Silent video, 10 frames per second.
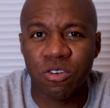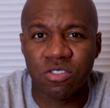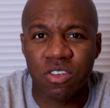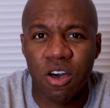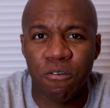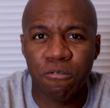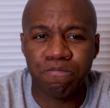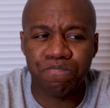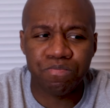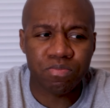for yourself
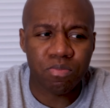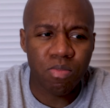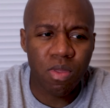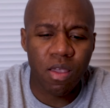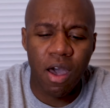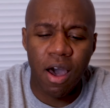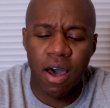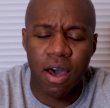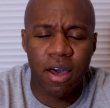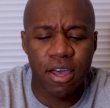
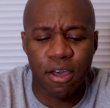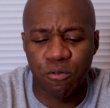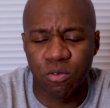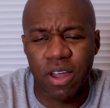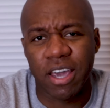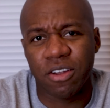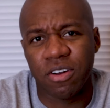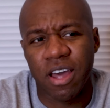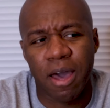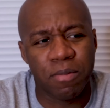if you like it
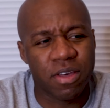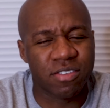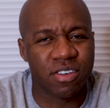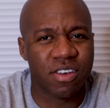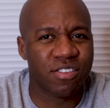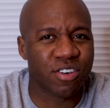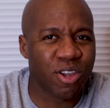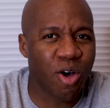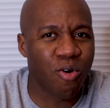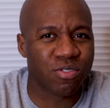or not, because it's
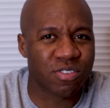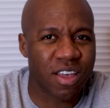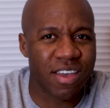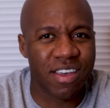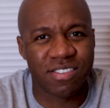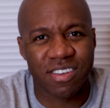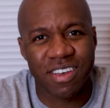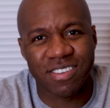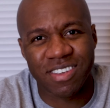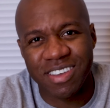close. It's
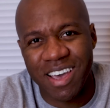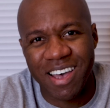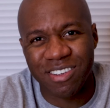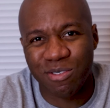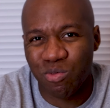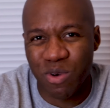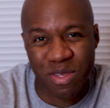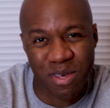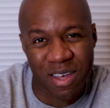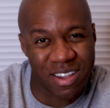a yes
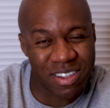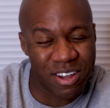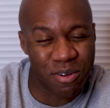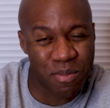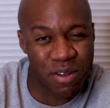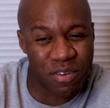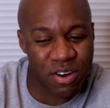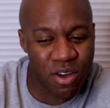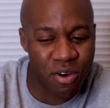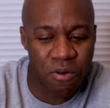with a little bit of a
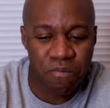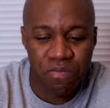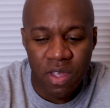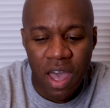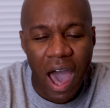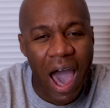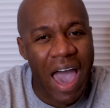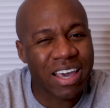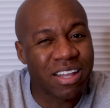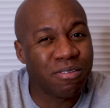no.
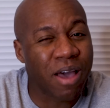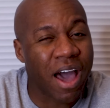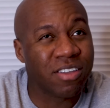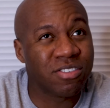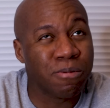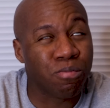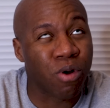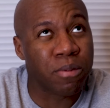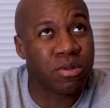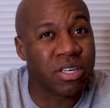I can honestly
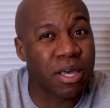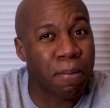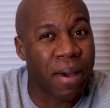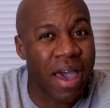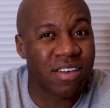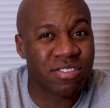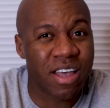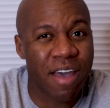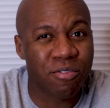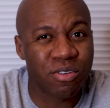probably get past
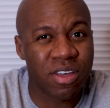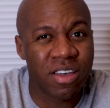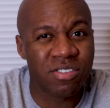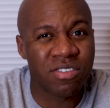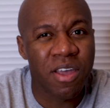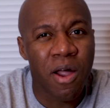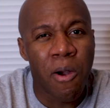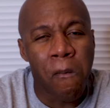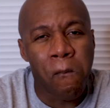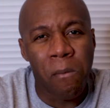the aftertaste,
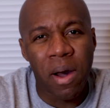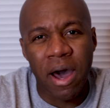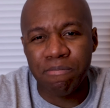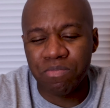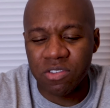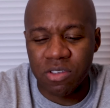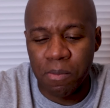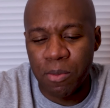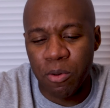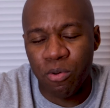but some
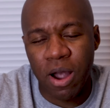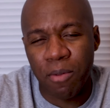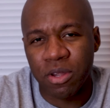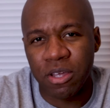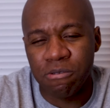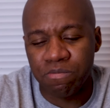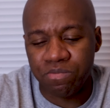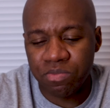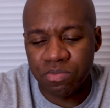people probably